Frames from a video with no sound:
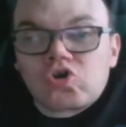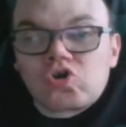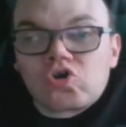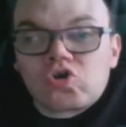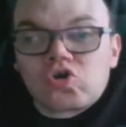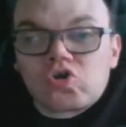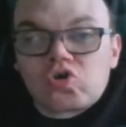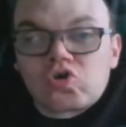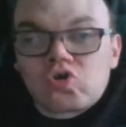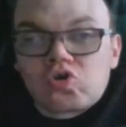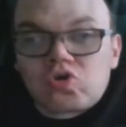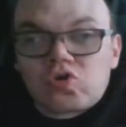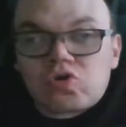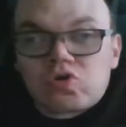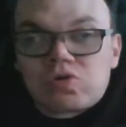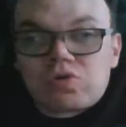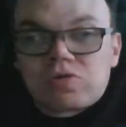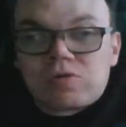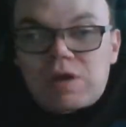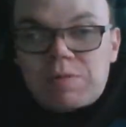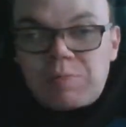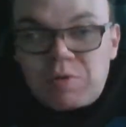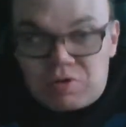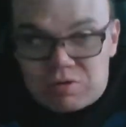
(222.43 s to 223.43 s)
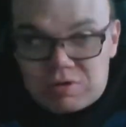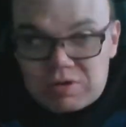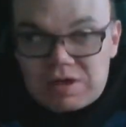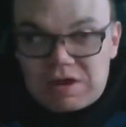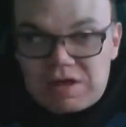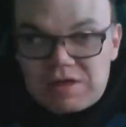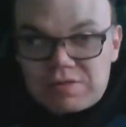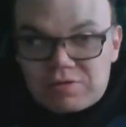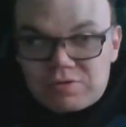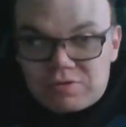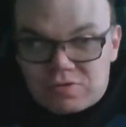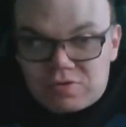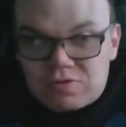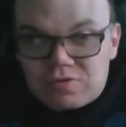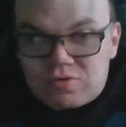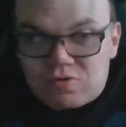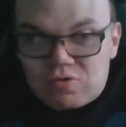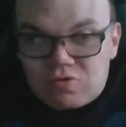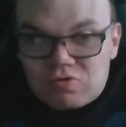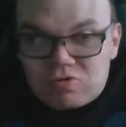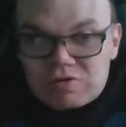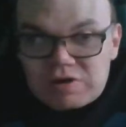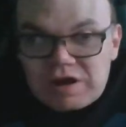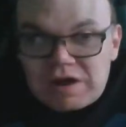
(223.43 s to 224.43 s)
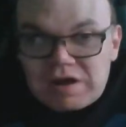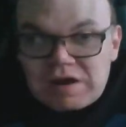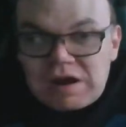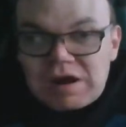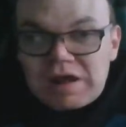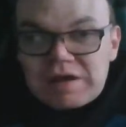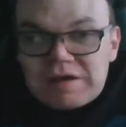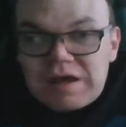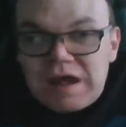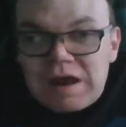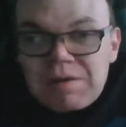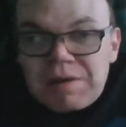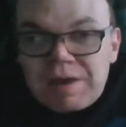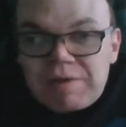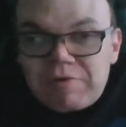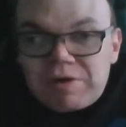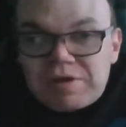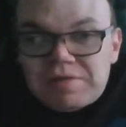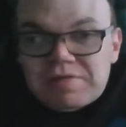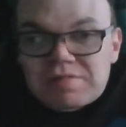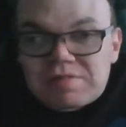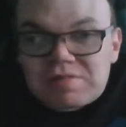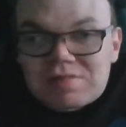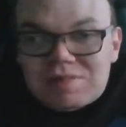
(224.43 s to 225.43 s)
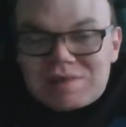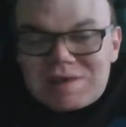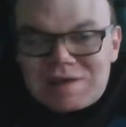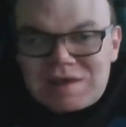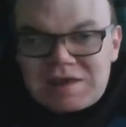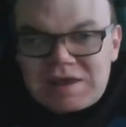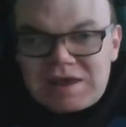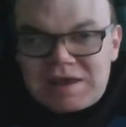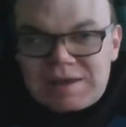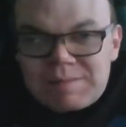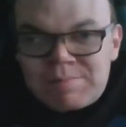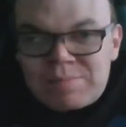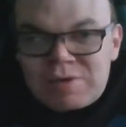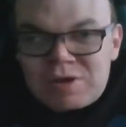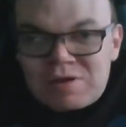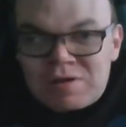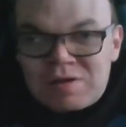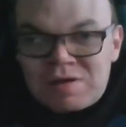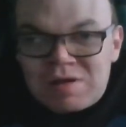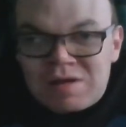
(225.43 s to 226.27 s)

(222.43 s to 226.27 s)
The music is good. I kind of get Nightwing's theme.